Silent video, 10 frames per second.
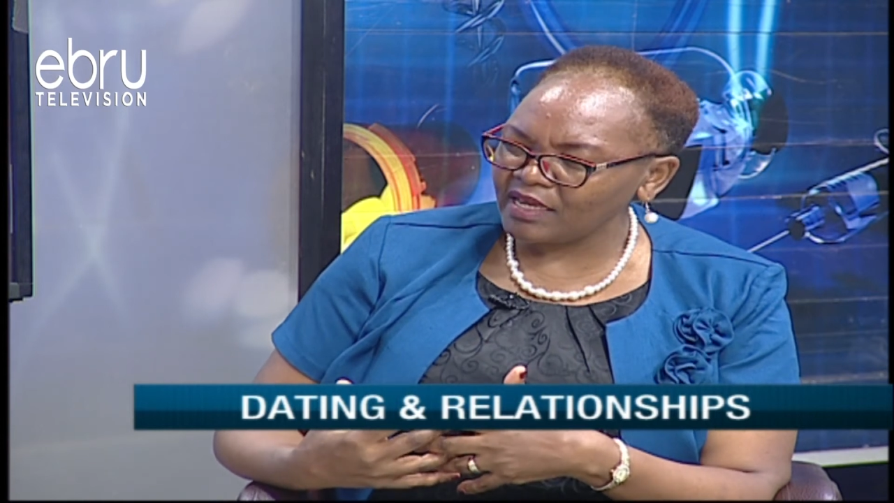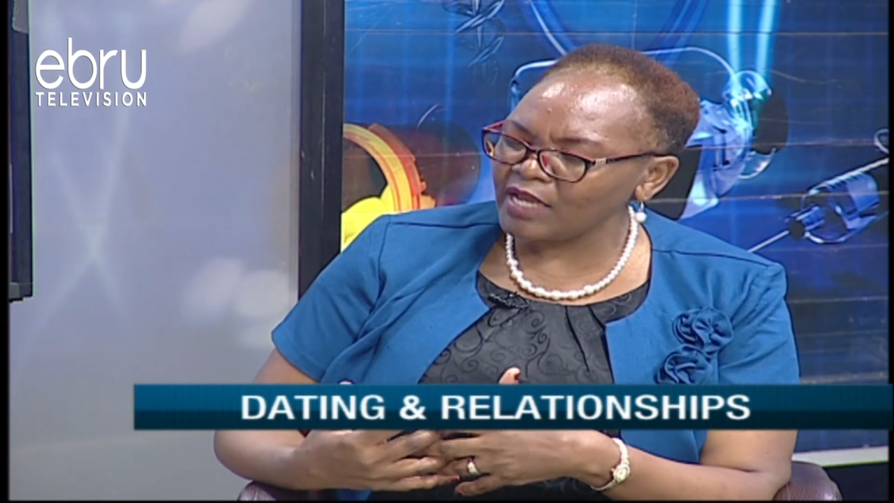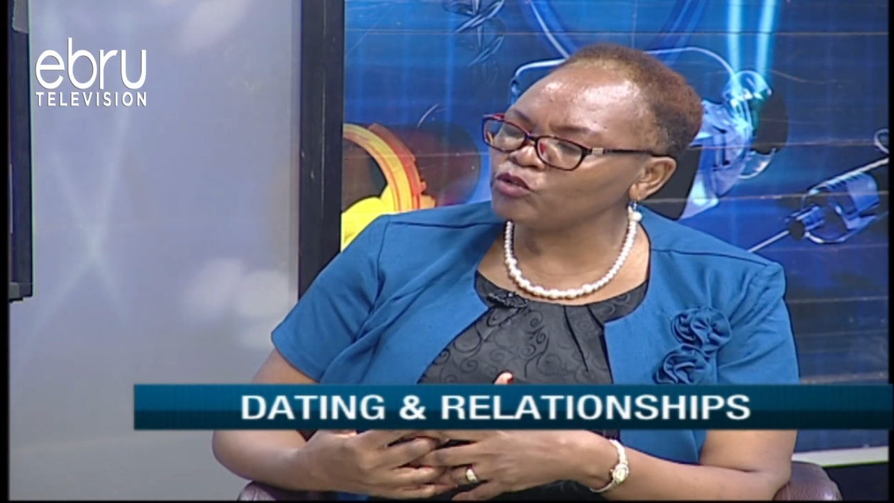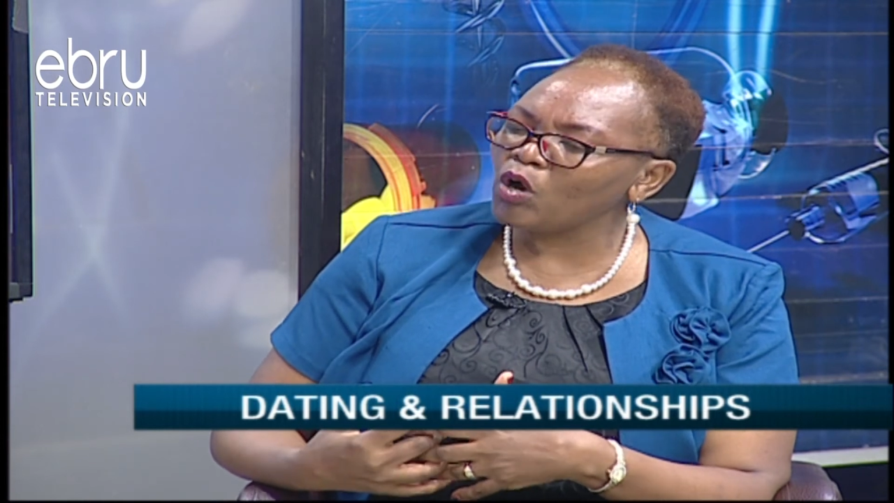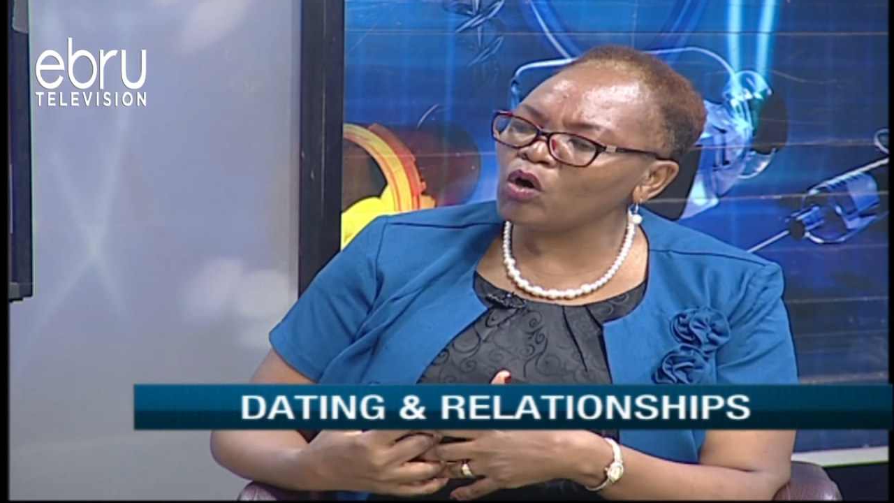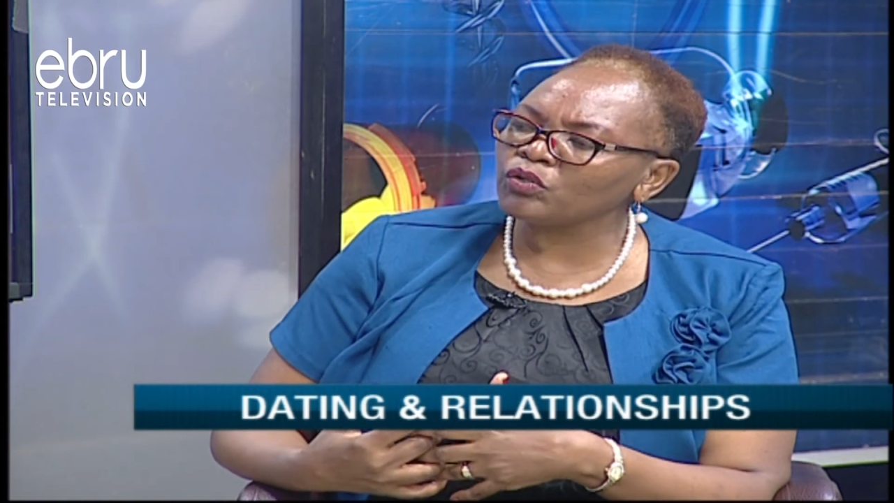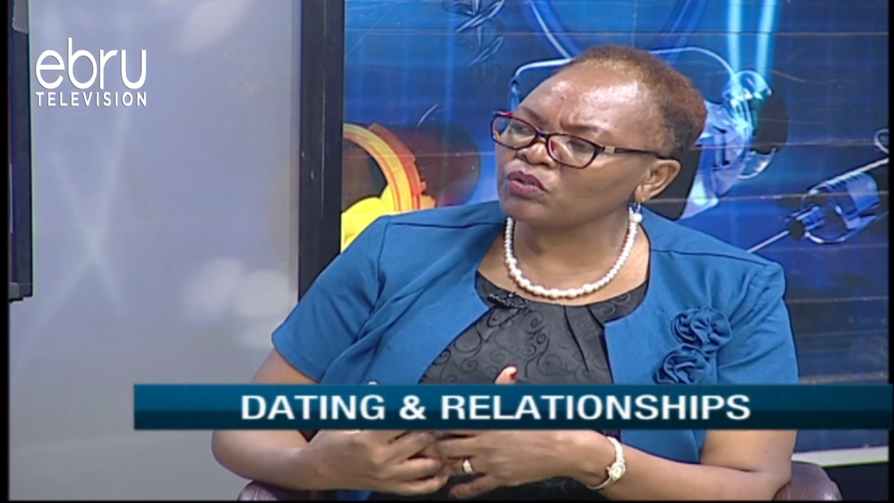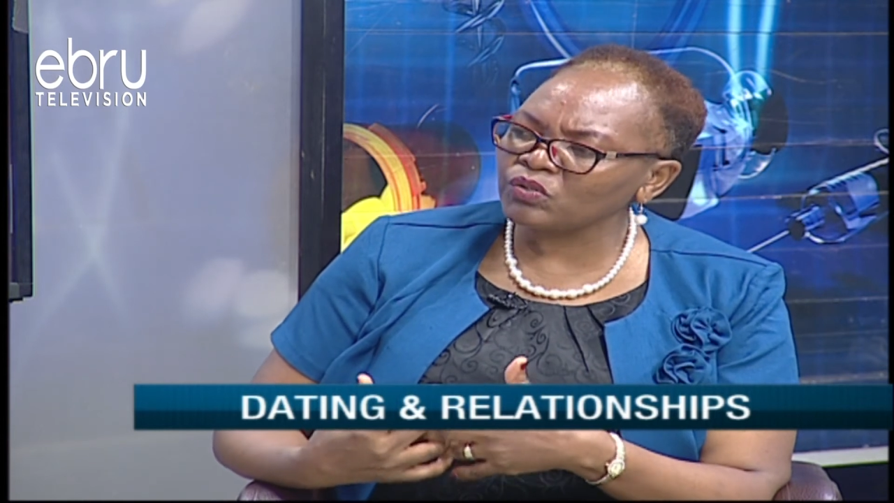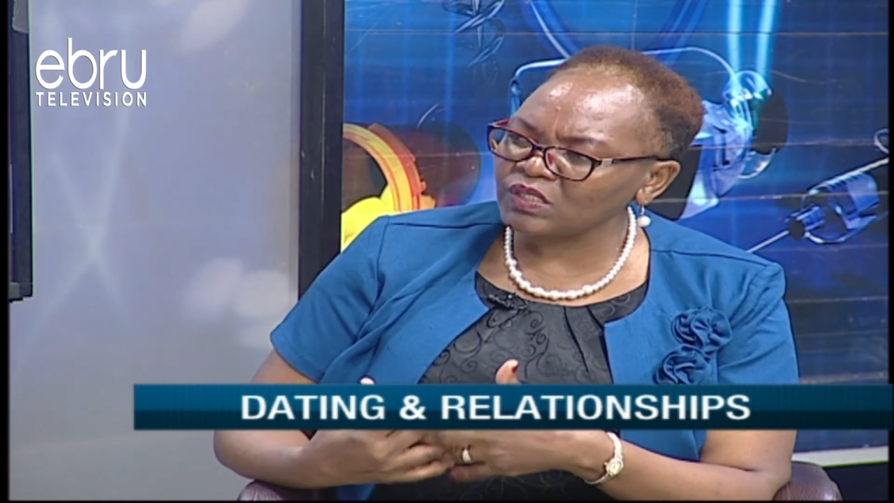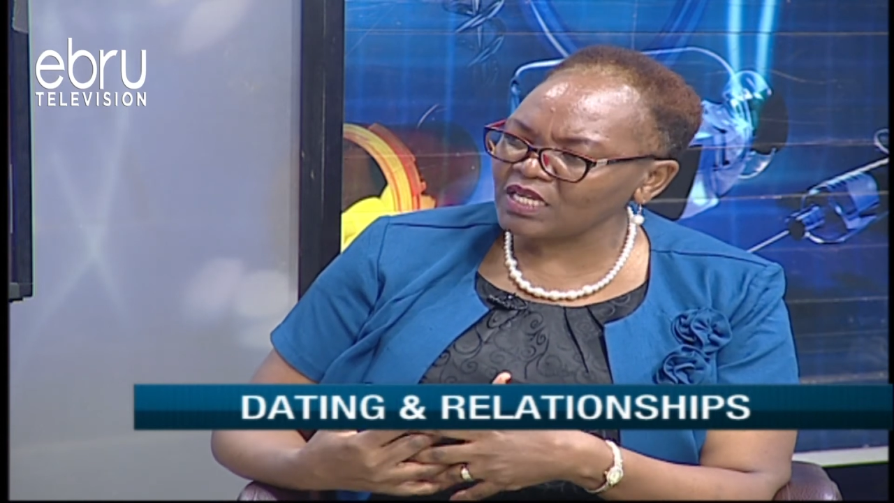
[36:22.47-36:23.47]
and you are
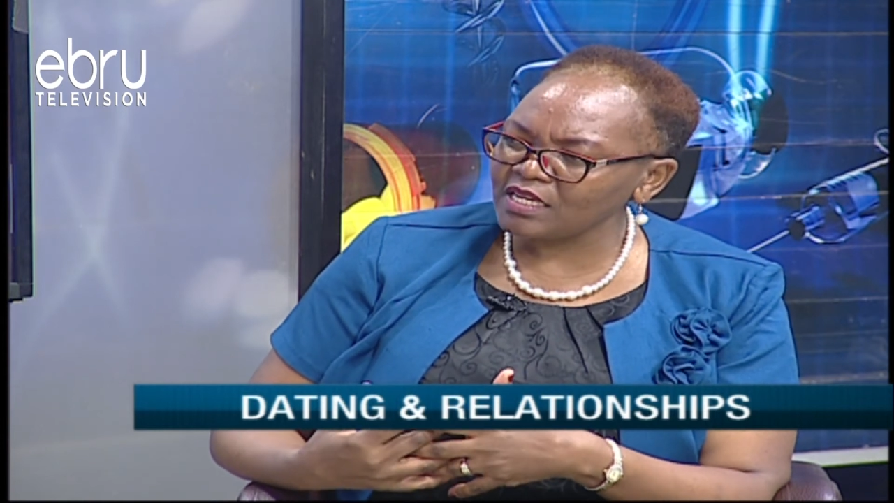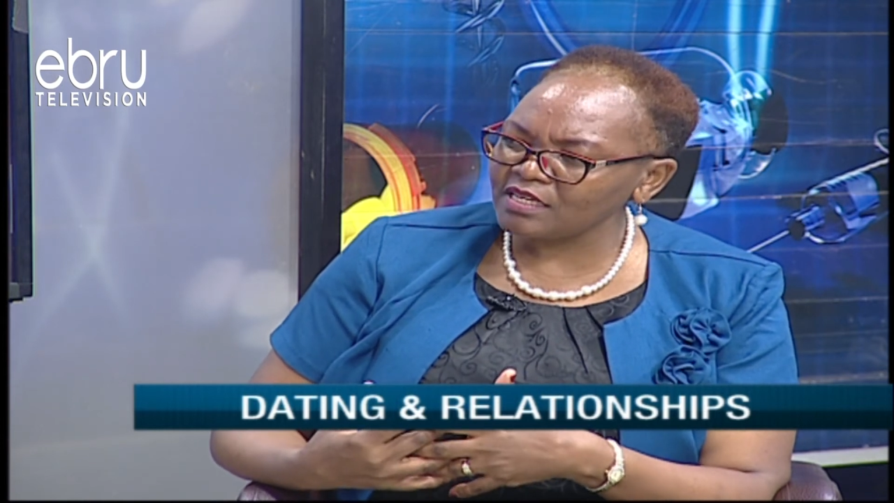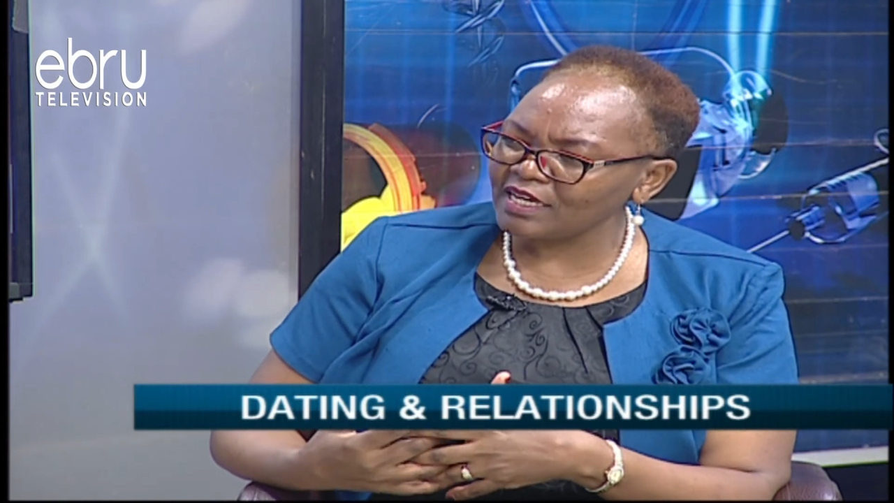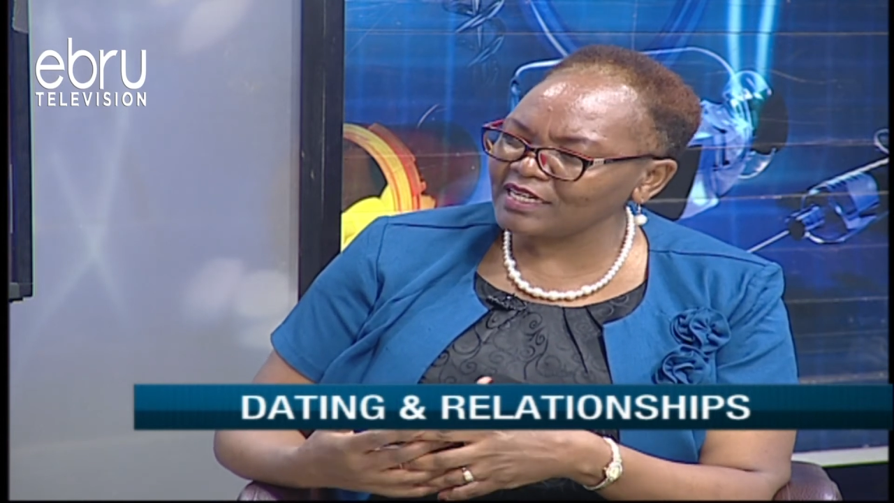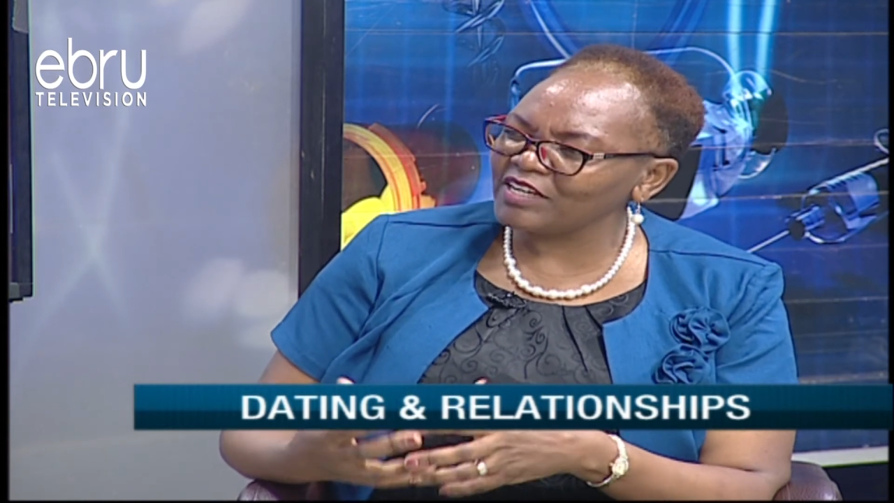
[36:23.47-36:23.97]
also saying that